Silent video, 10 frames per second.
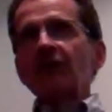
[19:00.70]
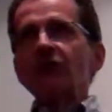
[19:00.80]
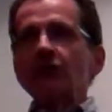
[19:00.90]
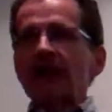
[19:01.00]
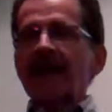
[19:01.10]

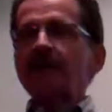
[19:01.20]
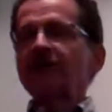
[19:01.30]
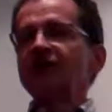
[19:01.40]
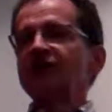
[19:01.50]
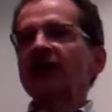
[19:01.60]
You're able
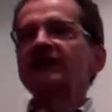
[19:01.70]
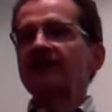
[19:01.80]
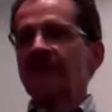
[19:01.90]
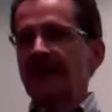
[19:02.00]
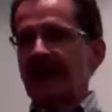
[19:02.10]
to
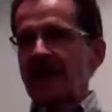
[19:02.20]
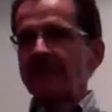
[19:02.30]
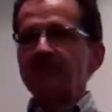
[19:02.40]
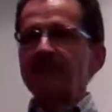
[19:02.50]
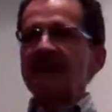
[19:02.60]
justify
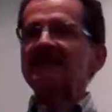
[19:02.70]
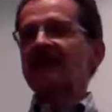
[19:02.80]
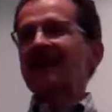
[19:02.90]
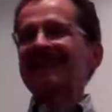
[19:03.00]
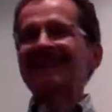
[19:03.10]
that based
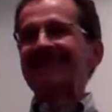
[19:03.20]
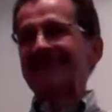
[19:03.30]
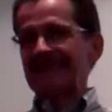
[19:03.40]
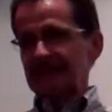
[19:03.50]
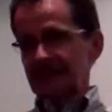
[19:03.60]
on
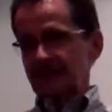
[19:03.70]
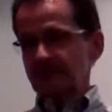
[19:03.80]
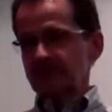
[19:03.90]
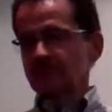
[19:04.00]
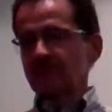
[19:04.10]
need.
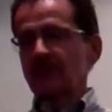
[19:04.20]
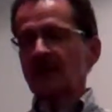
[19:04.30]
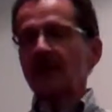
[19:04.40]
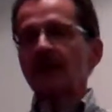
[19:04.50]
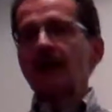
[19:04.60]

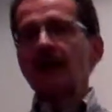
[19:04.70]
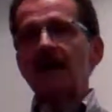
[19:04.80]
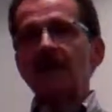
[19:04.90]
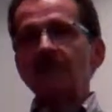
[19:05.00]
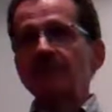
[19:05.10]

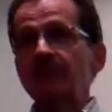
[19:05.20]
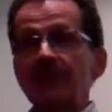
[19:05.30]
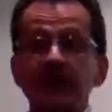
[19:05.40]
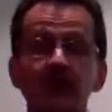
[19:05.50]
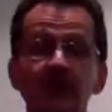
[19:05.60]
But there